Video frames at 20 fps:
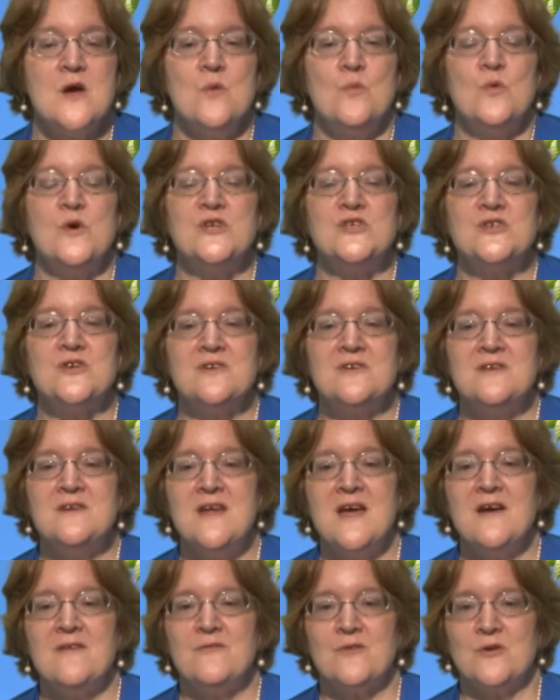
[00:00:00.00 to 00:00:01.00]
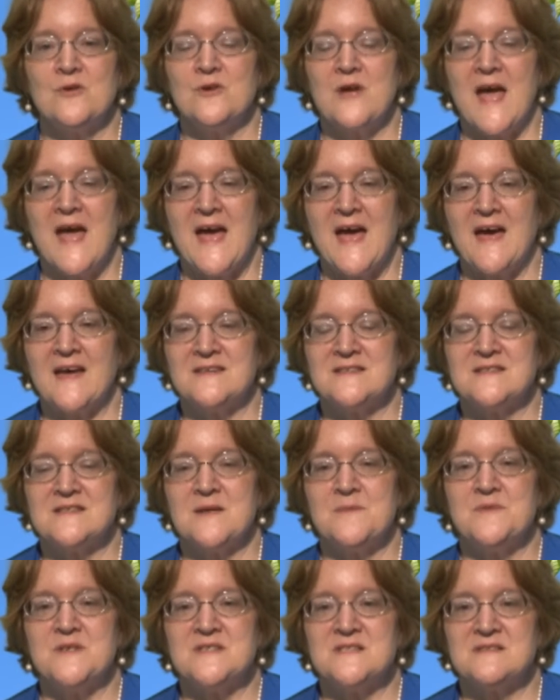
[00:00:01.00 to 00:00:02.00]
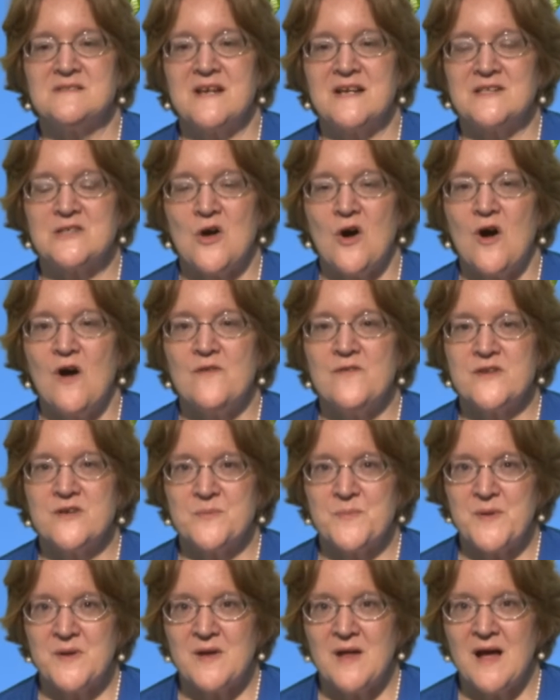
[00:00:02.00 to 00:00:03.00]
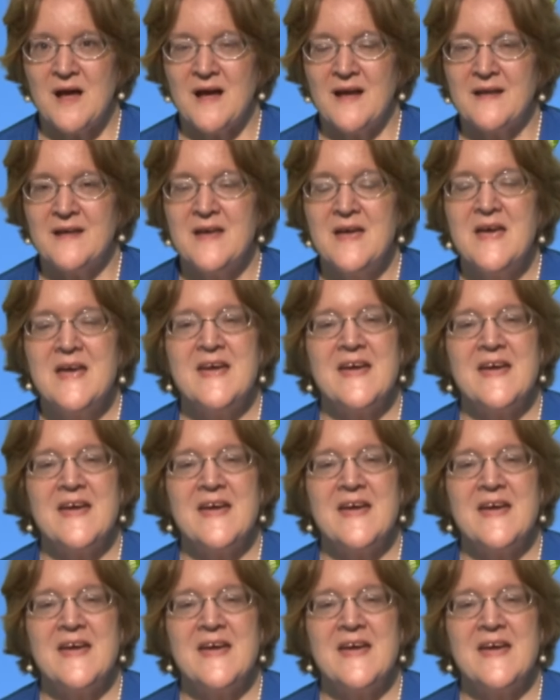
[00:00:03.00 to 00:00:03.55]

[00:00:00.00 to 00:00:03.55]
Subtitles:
We should never ask them to select all that apply